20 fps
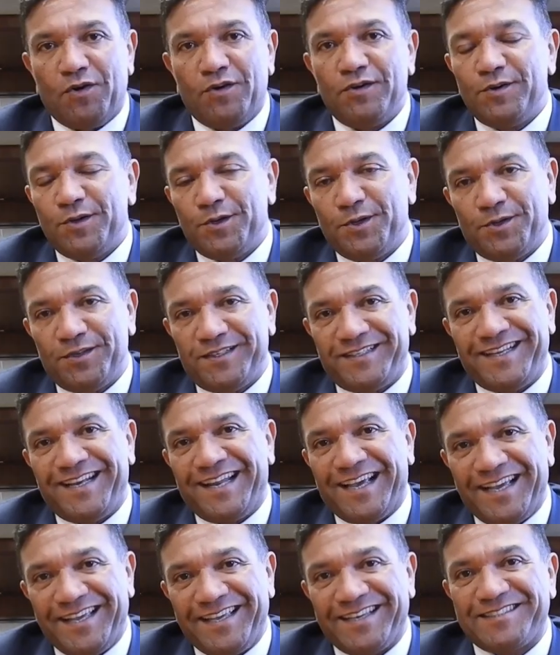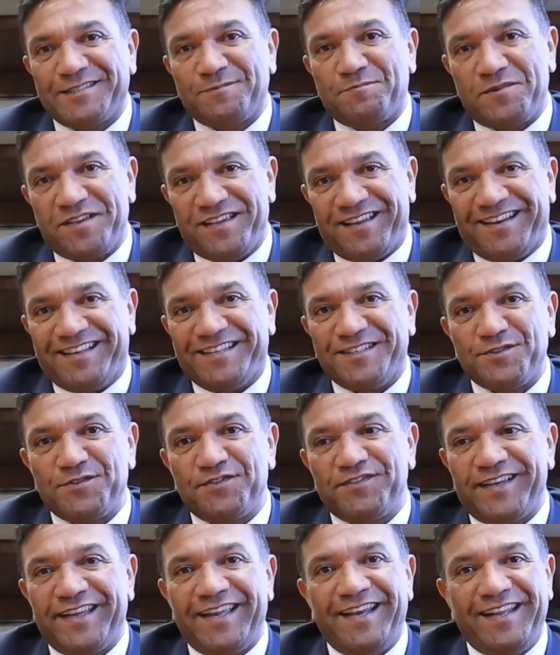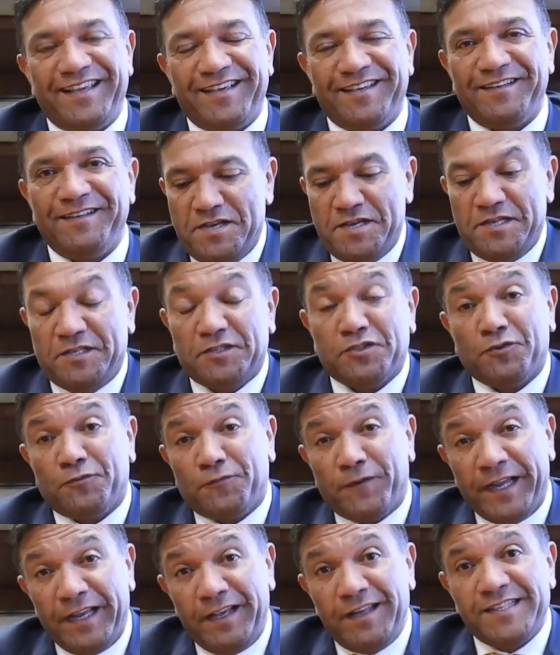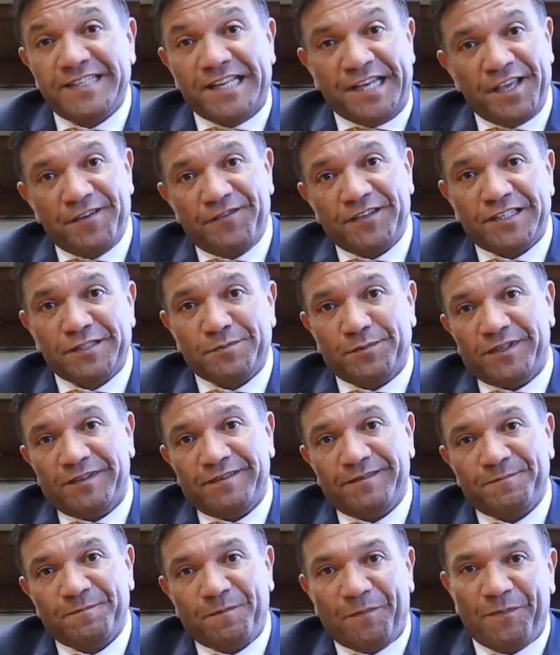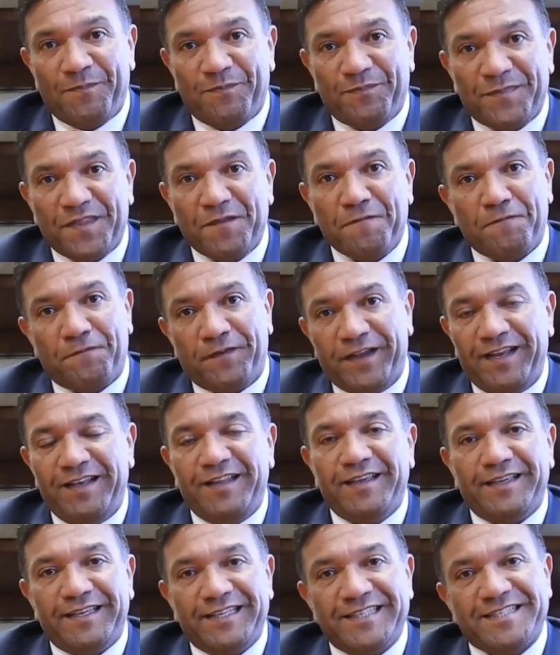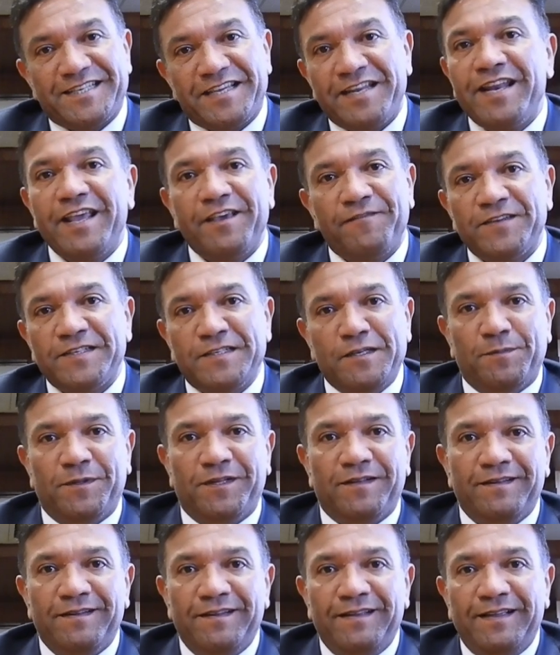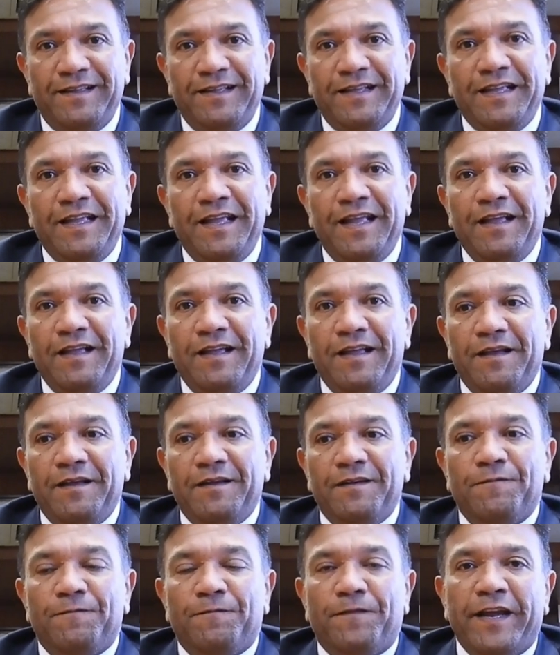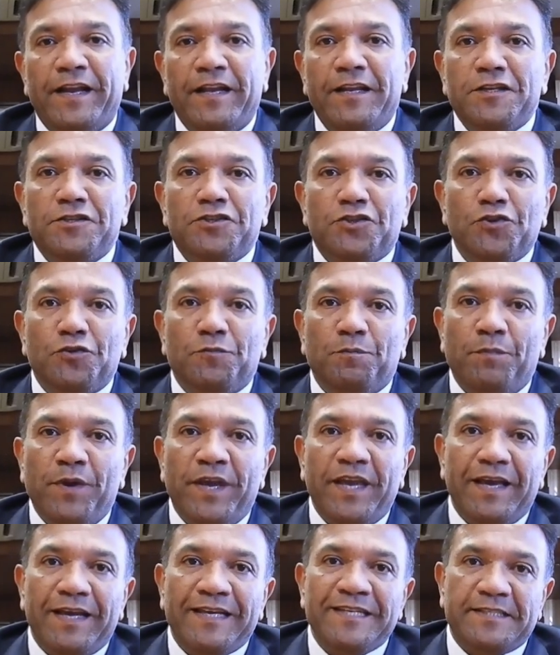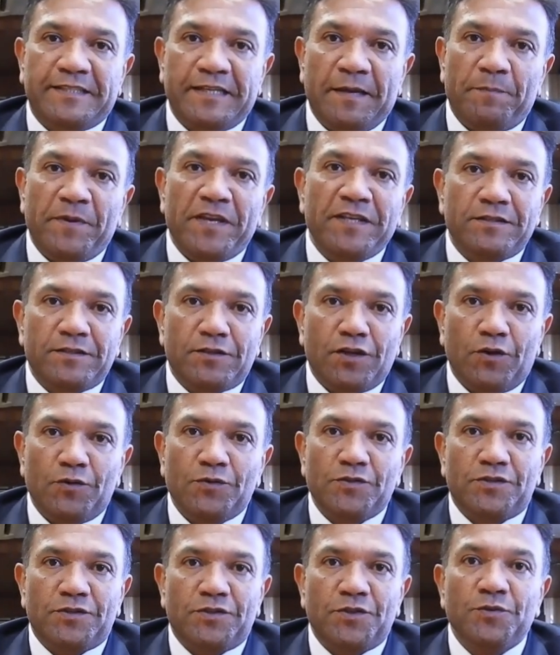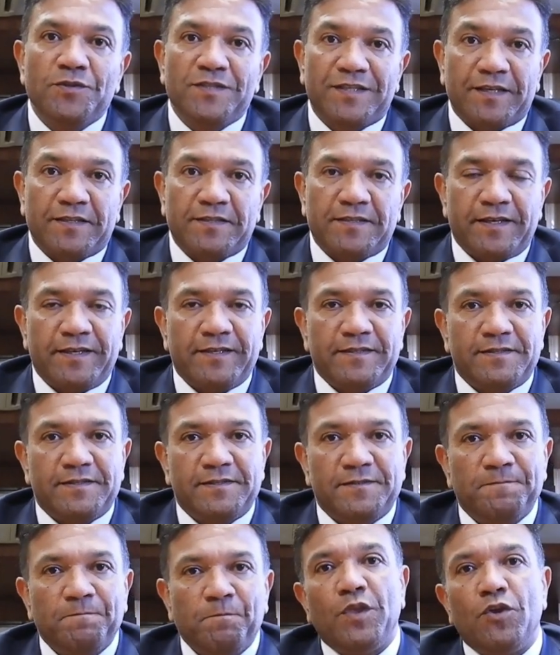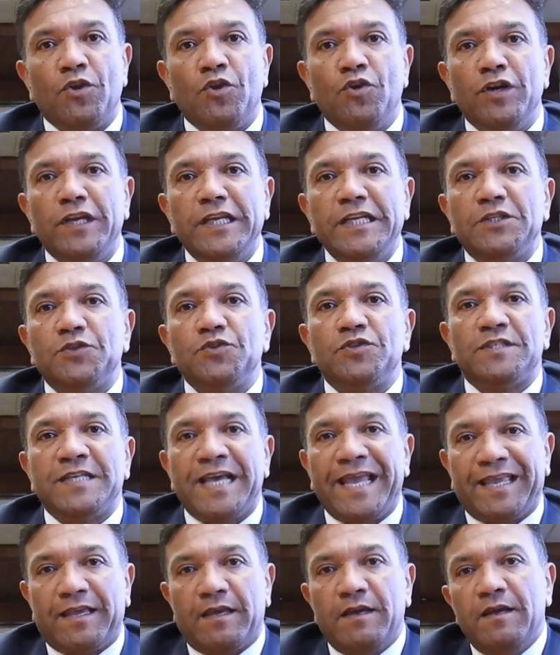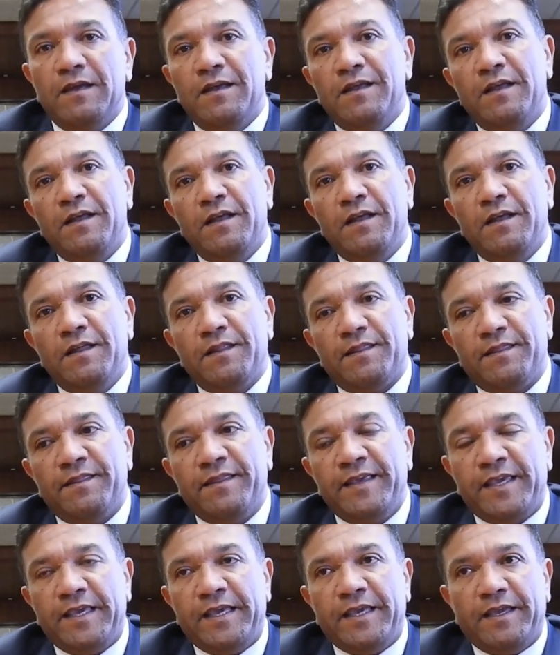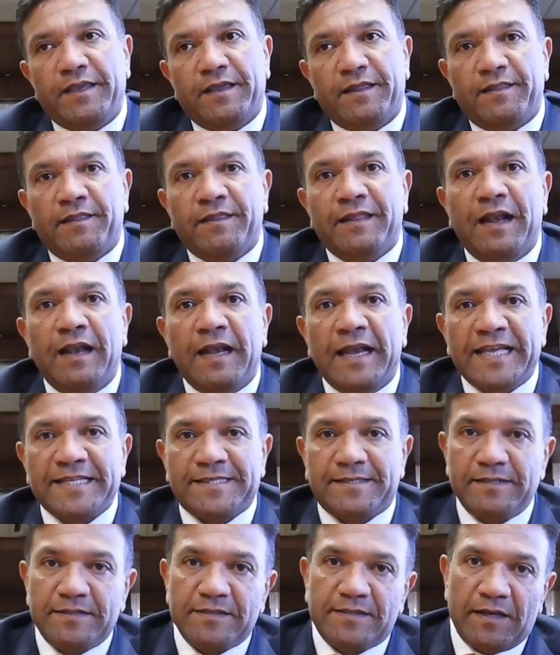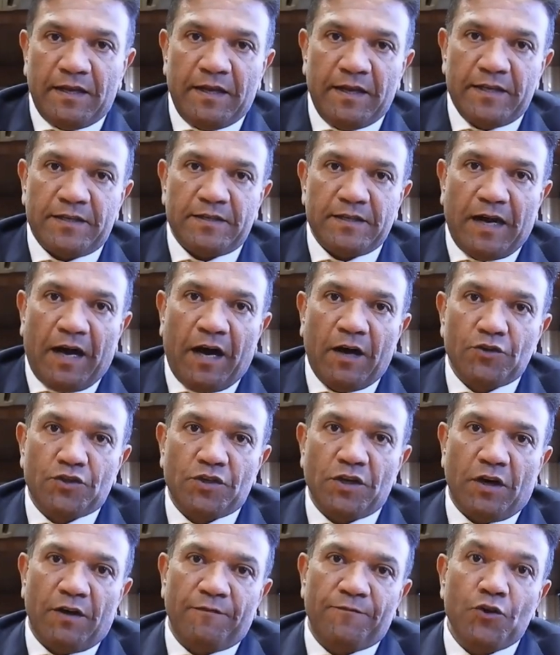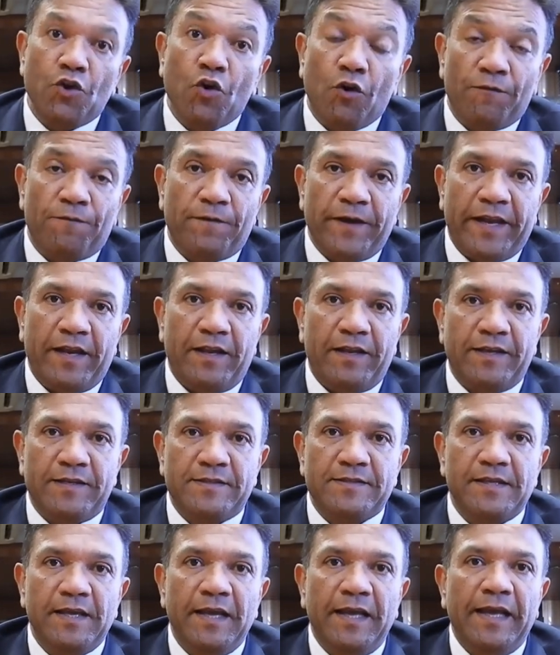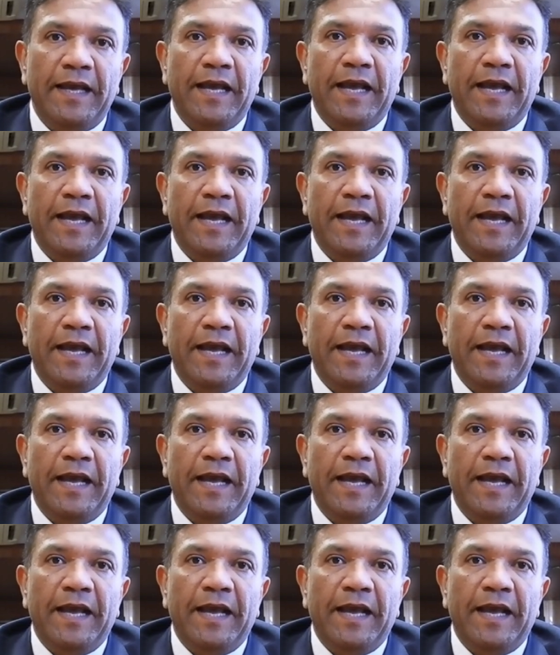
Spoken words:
Oh, did I experience failure? So failure is inevitable. Failure is inevitable. Failure should be a stepping stone to success. You need to take the lessons learned out of your failures